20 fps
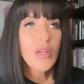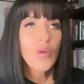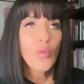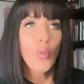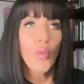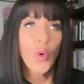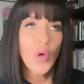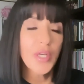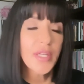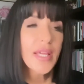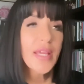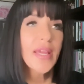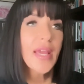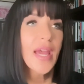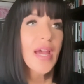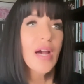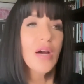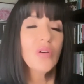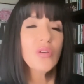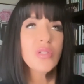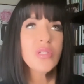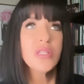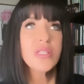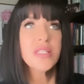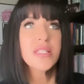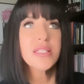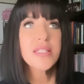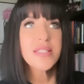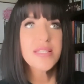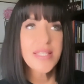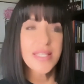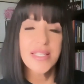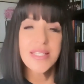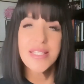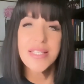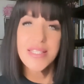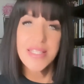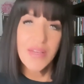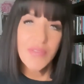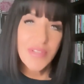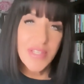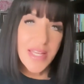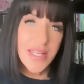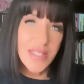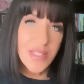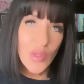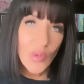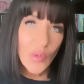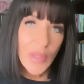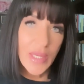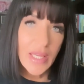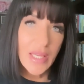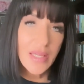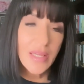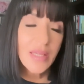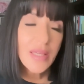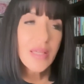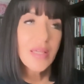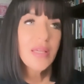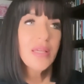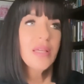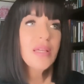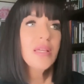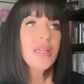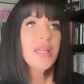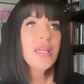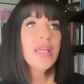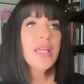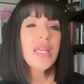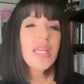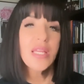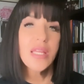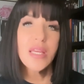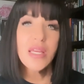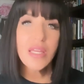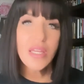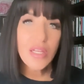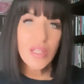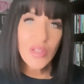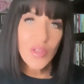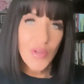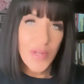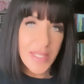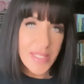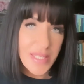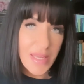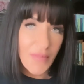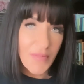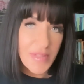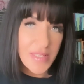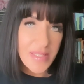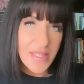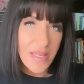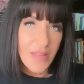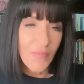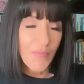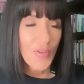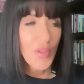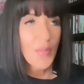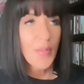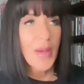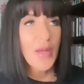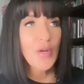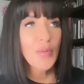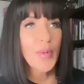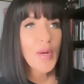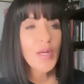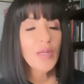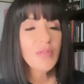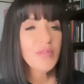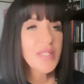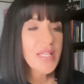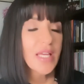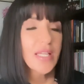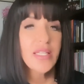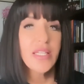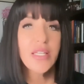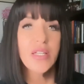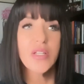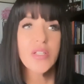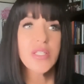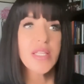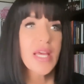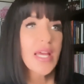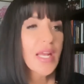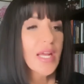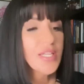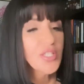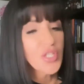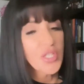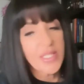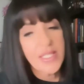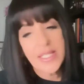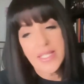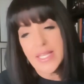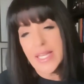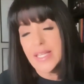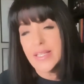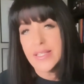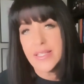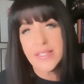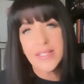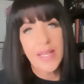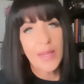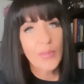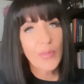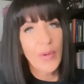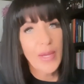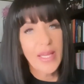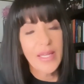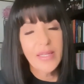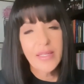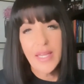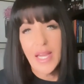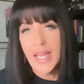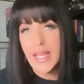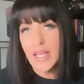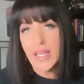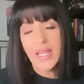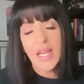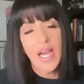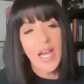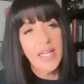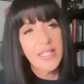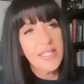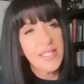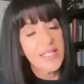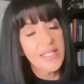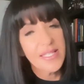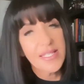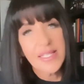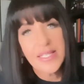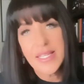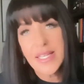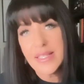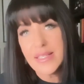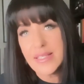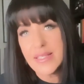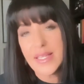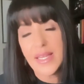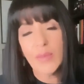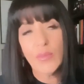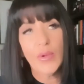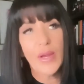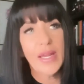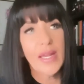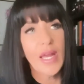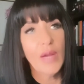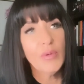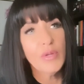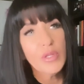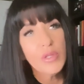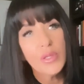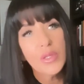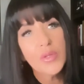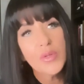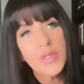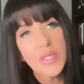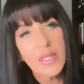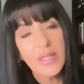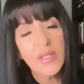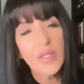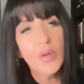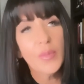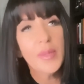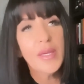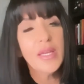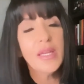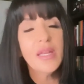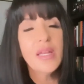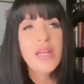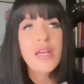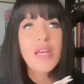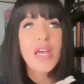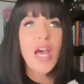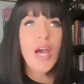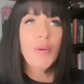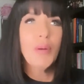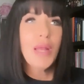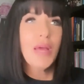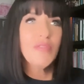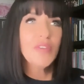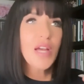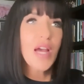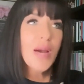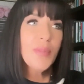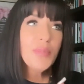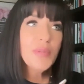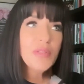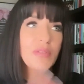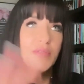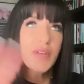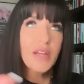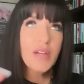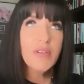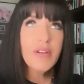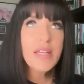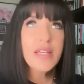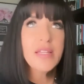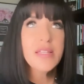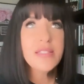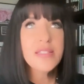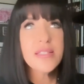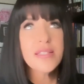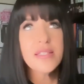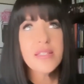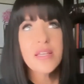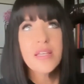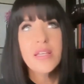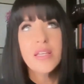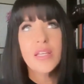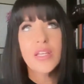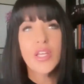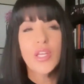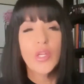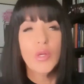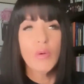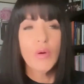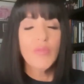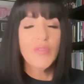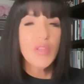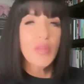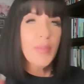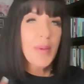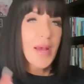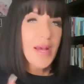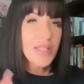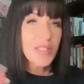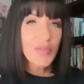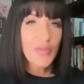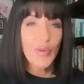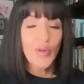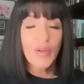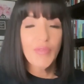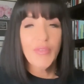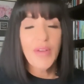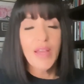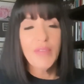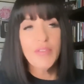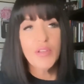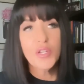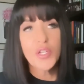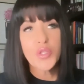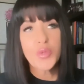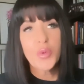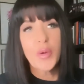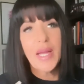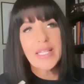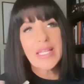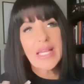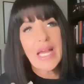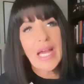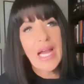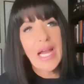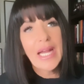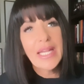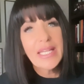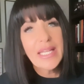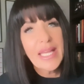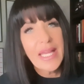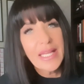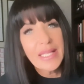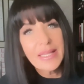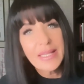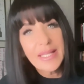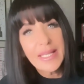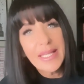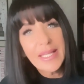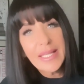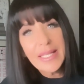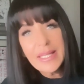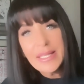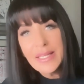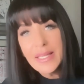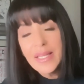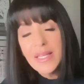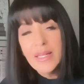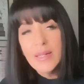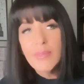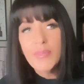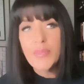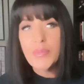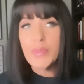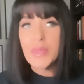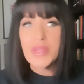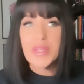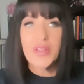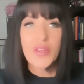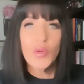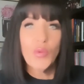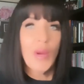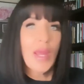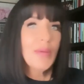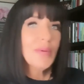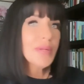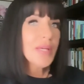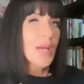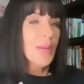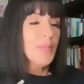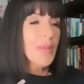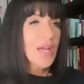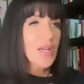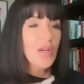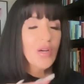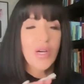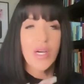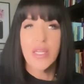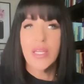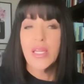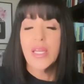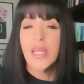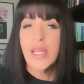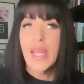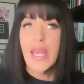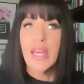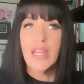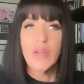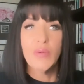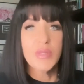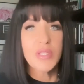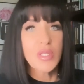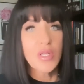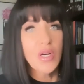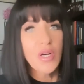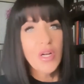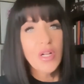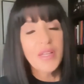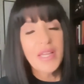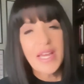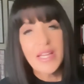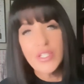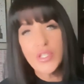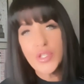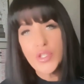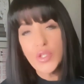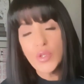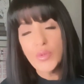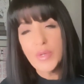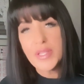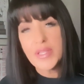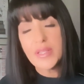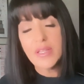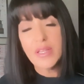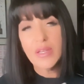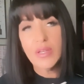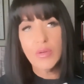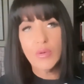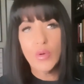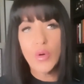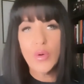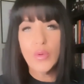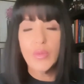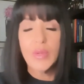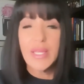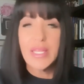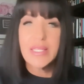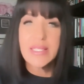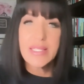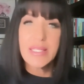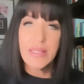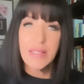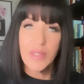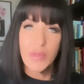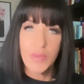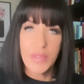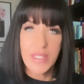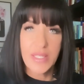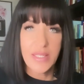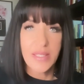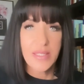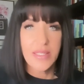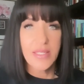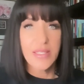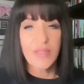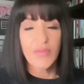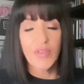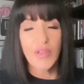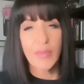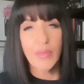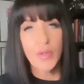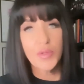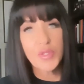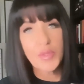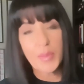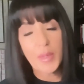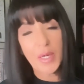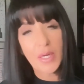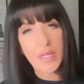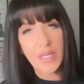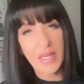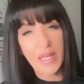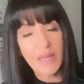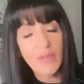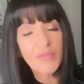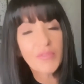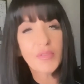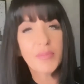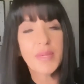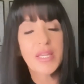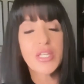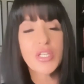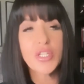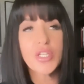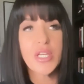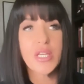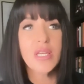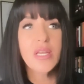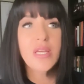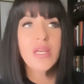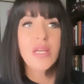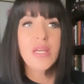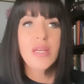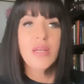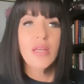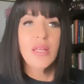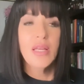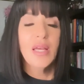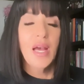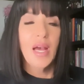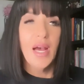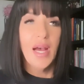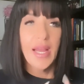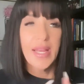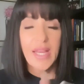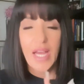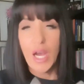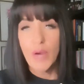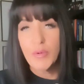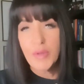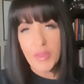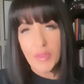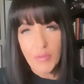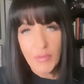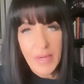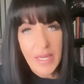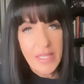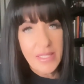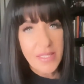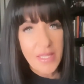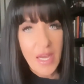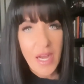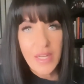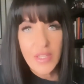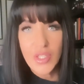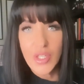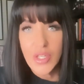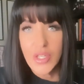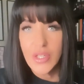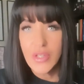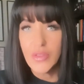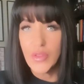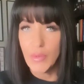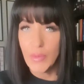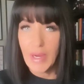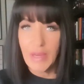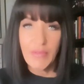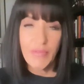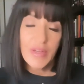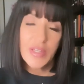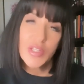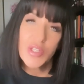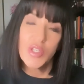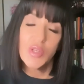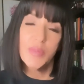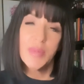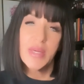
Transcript: working out six to seven days a week, eating in a caloric deficit for the better part of 10 years, and I just stayed the same weight. I constantly stayed the same weight. I would lose a little bit. I would have a couple of areas, you know, over the past four or five years where i kind of get lean, but then the weight would come back on. And it was all had to do with, you know, insulin resistance for the most part and inflammation. I got with the right doctor, the right functional